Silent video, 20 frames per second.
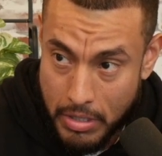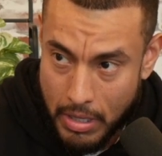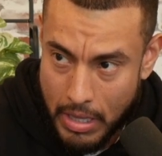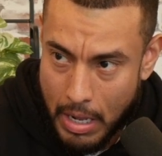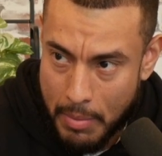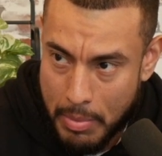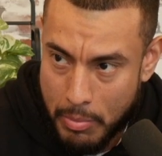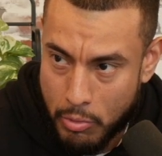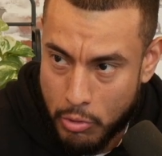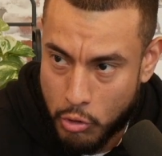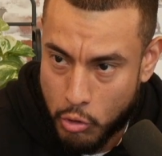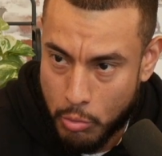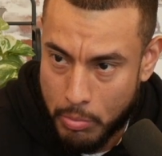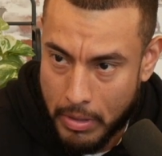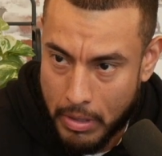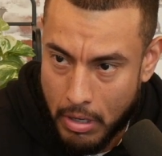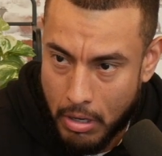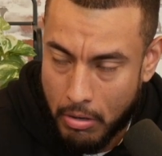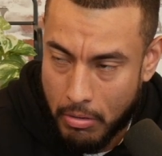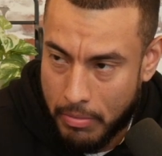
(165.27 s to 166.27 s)
a lot of people assume
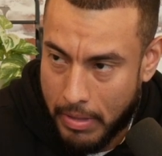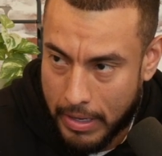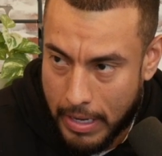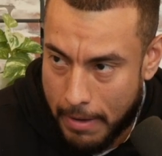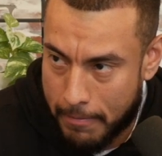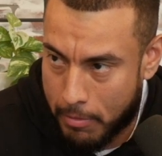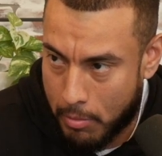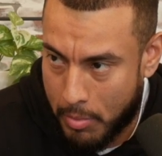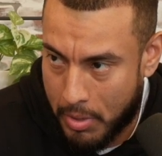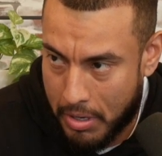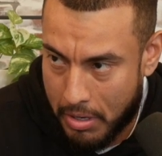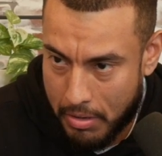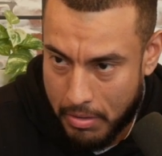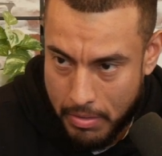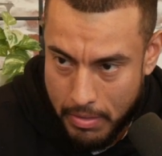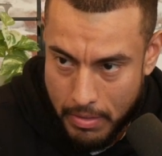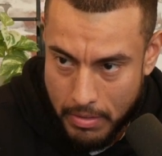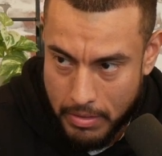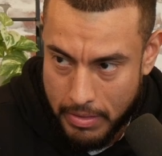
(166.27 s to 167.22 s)
like, oh, they came from money,